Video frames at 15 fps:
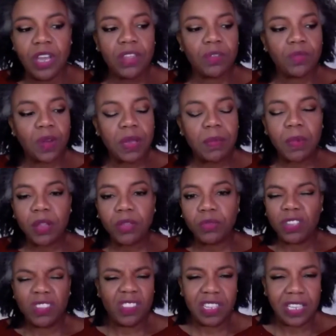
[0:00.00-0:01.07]
the great mother,
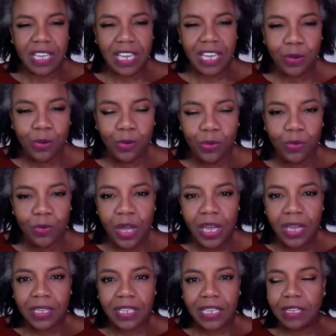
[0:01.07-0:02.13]
this is the kid who
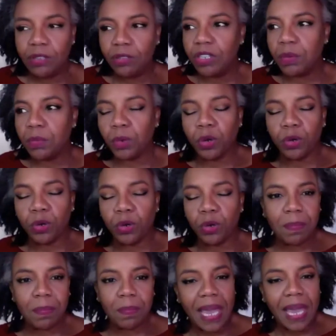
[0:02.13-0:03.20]
killed and murdered
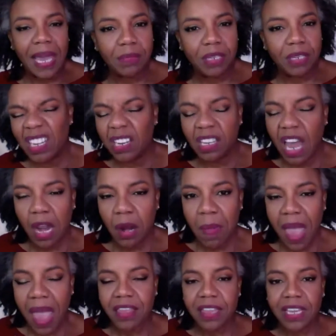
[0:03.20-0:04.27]
and maimed and did a lot of
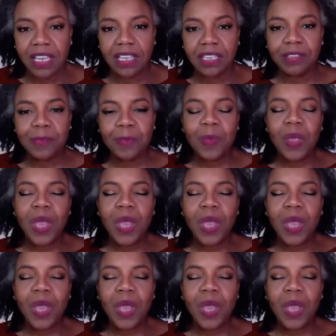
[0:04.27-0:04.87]
bad things.